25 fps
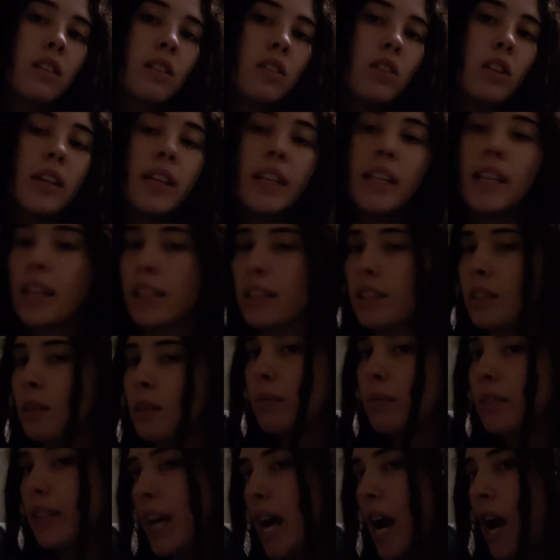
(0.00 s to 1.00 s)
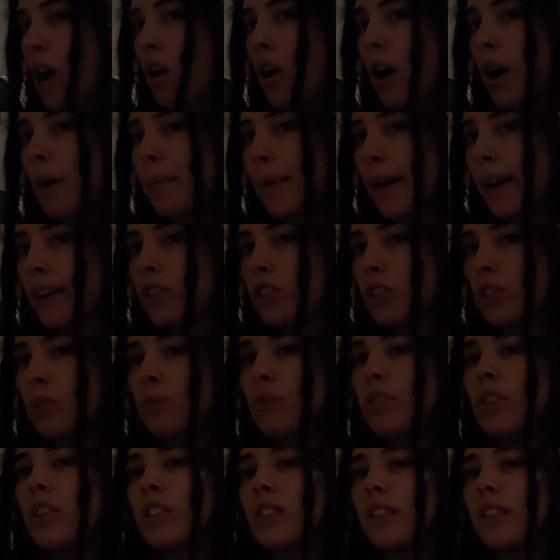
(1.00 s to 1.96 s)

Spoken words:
looking at now, I'm actually really